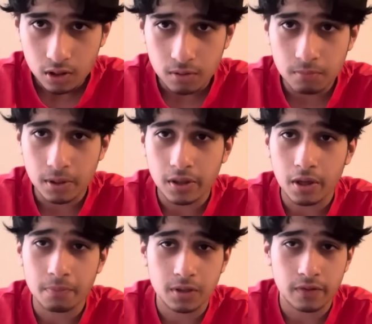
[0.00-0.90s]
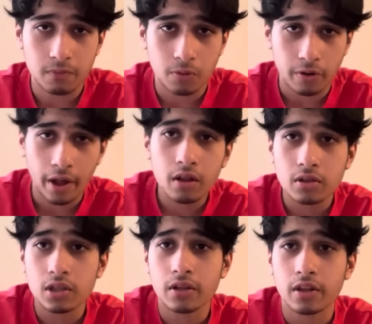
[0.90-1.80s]
but they believe in
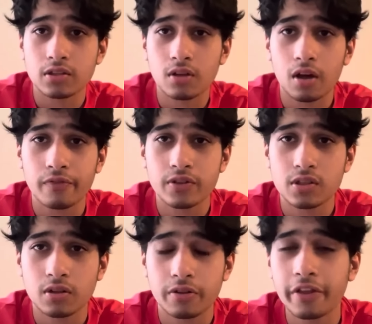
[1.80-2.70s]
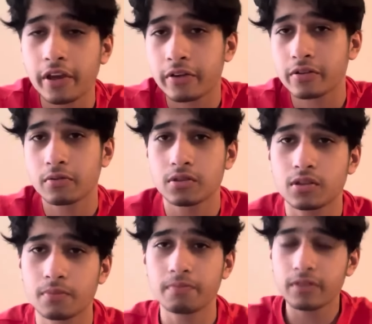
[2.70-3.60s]
morality and that's not a physical thing, so it's just
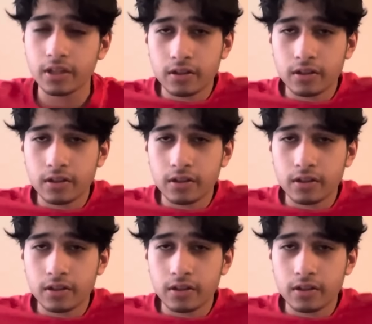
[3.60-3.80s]
completely